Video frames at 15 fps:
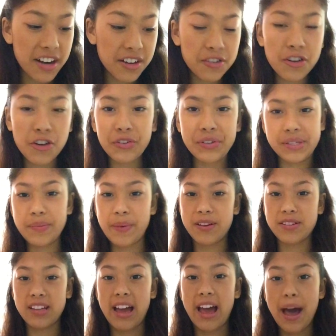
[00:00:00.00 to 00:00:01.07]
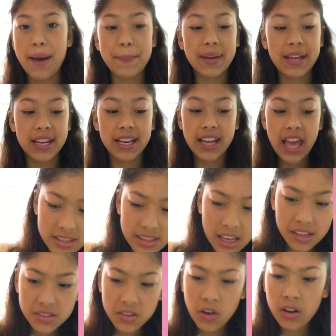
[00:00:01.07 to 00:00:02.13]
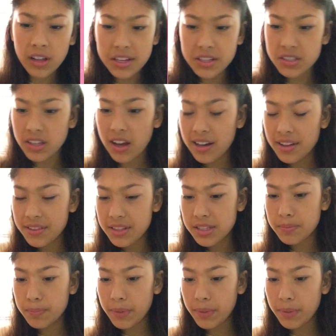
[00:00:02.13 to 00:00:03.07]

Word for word: I don't know what's about to happen. That's all I saw in this